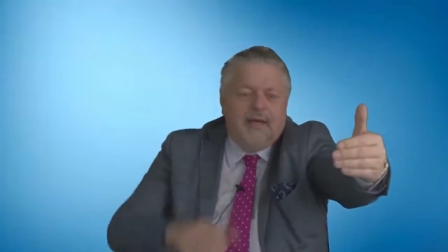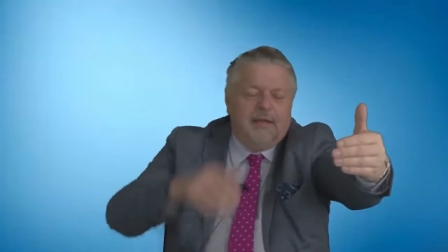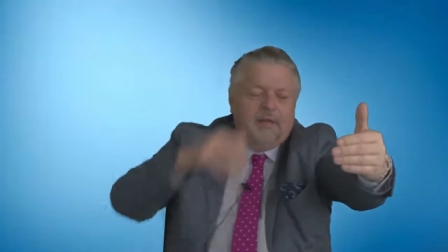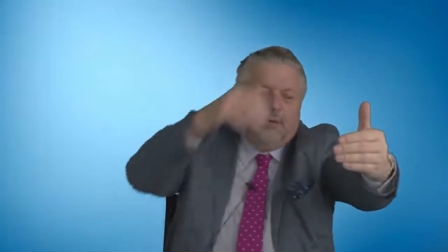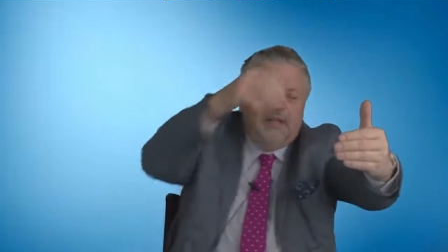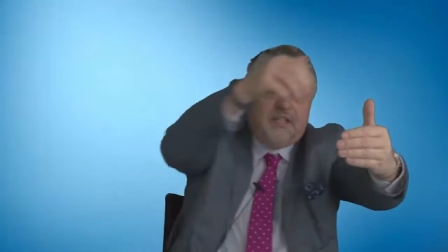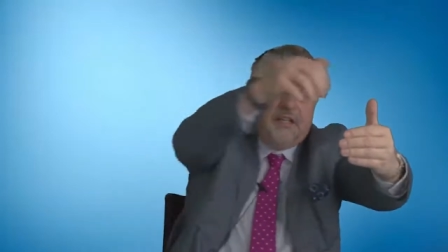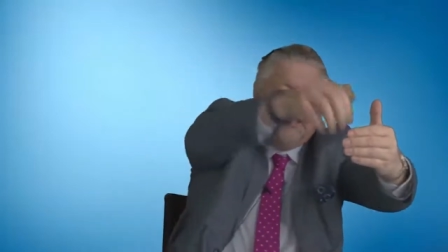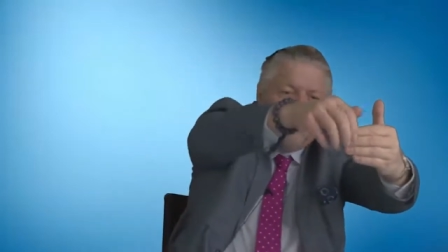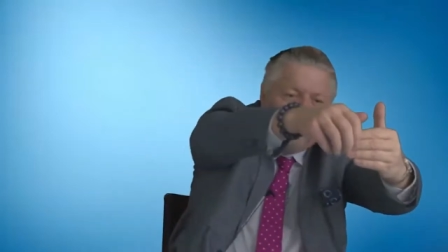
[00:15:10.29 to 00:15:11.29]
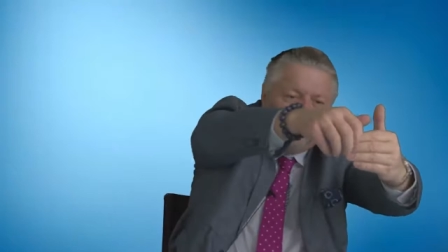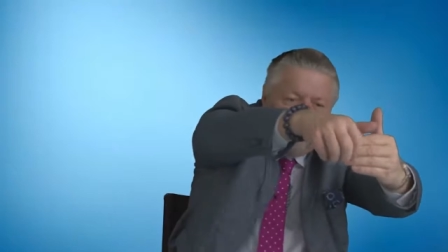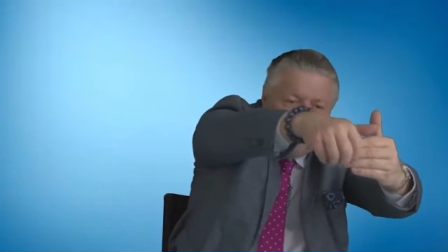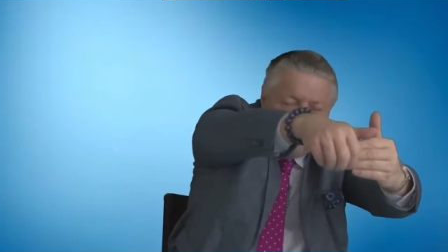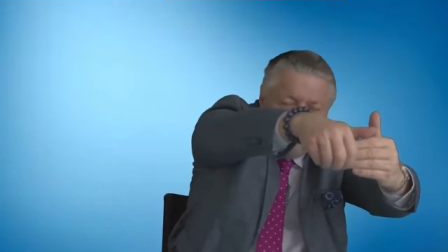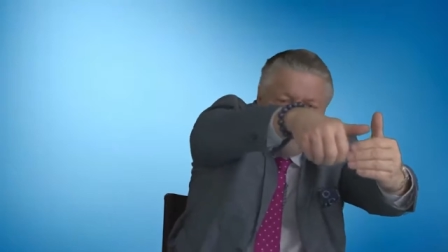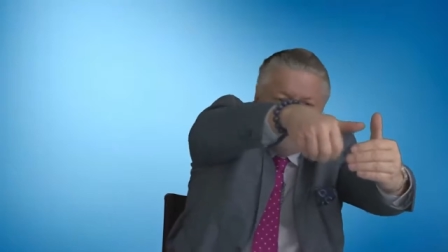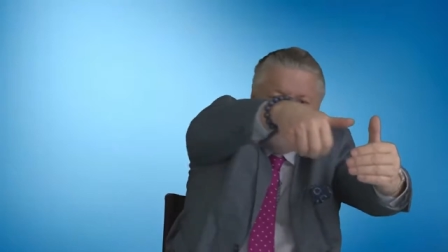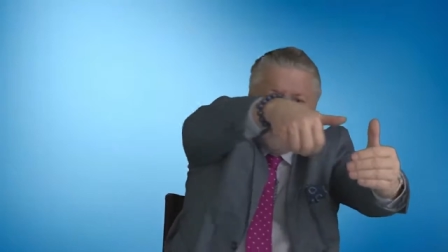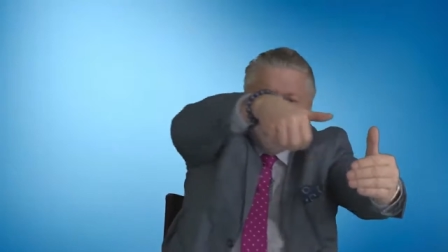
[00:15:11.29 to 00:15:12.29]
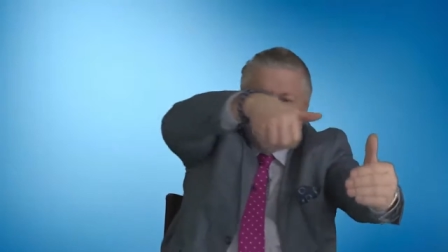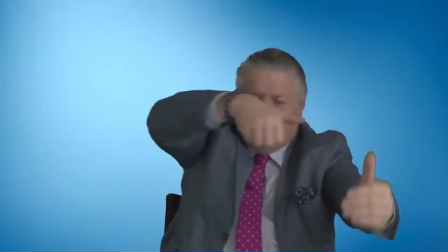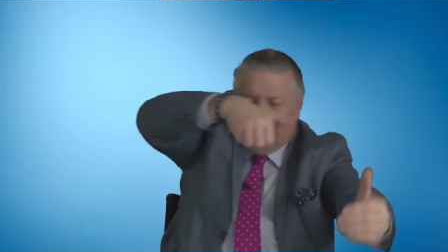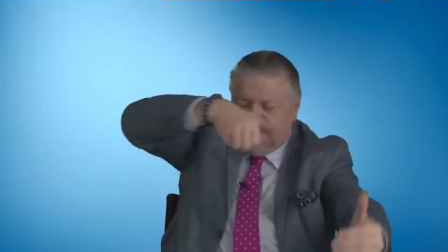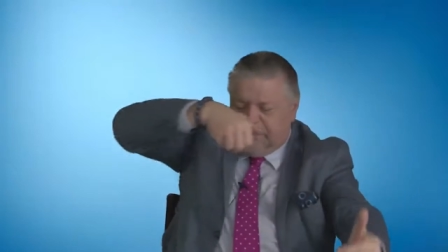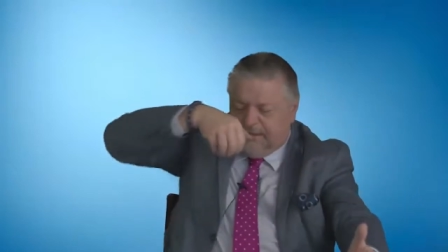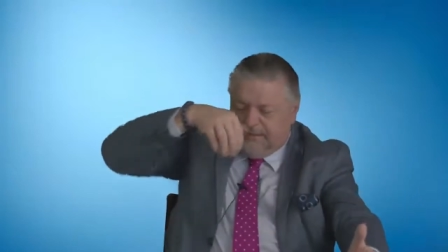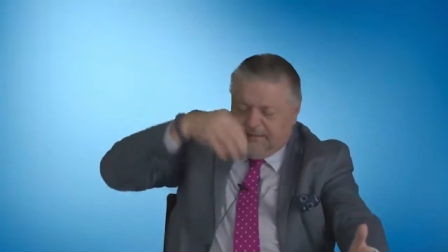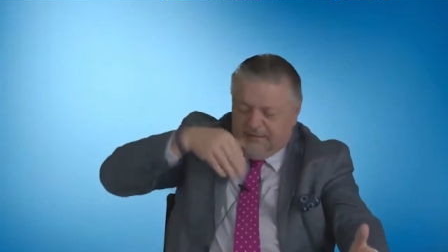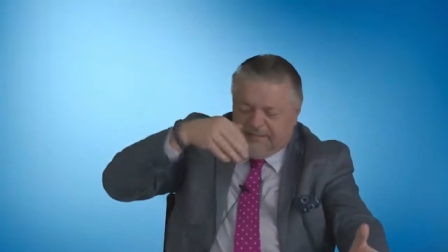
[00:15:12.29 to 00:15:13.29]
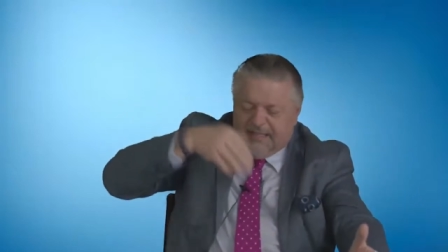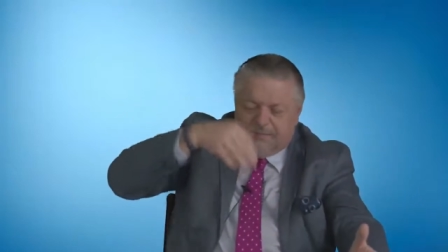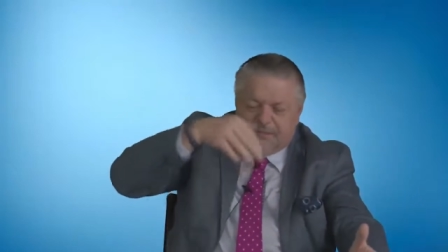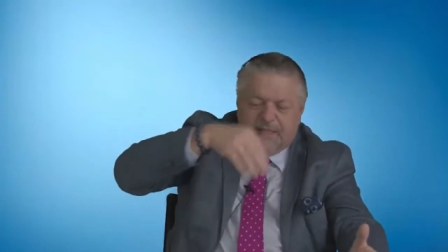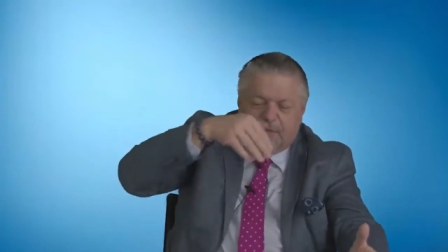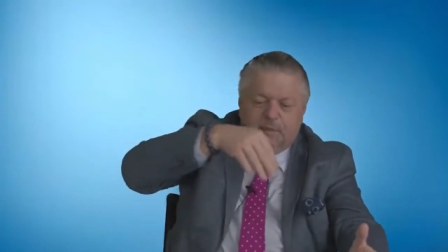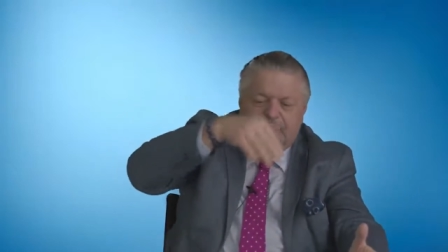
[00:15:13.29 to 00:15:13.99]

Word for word: And reaching that point, we look back at the little steps that we